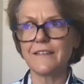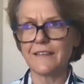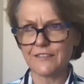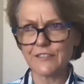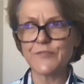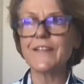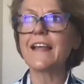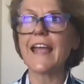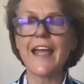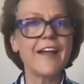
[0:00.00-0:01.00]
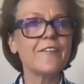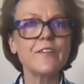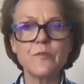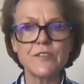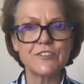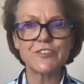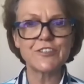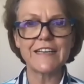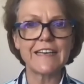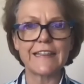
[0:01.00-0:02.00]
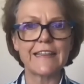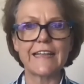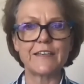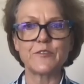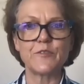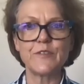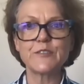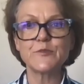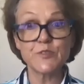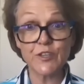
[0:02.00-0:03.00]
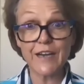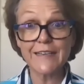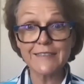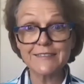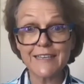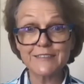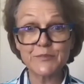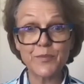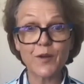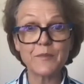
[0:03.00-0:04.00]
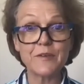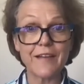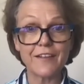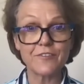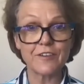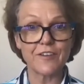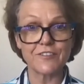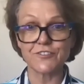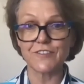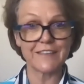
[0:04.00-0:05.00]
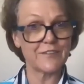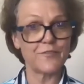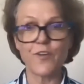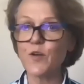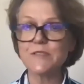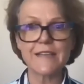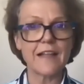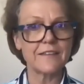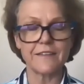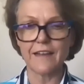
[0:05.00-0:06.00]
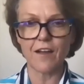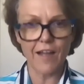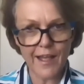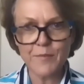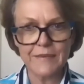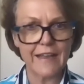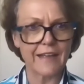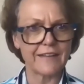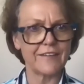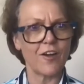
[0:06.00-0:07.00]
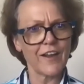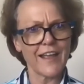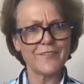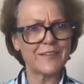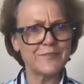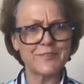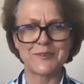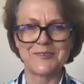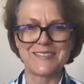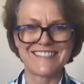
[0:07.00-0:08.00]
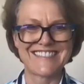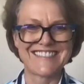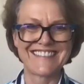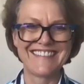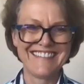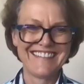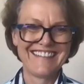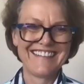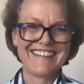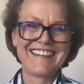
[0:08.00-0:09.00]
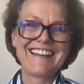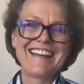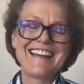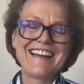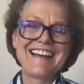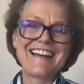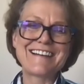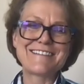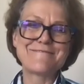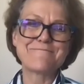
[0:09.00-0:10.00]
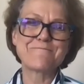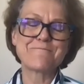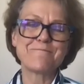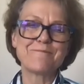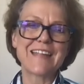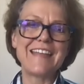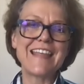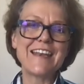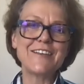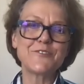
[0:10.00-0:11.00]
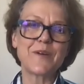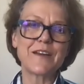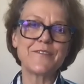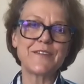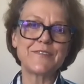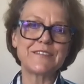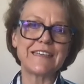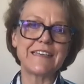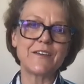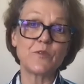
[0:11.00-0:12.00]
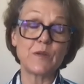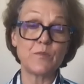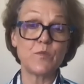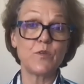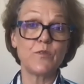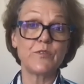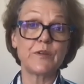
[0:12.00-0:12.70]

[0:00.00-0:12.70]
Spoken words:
just felt like everyone should get it then. This was the United States Department of Agriculture, like the Farmer's Almanac. It ought to have influence. And then in 2015, we moved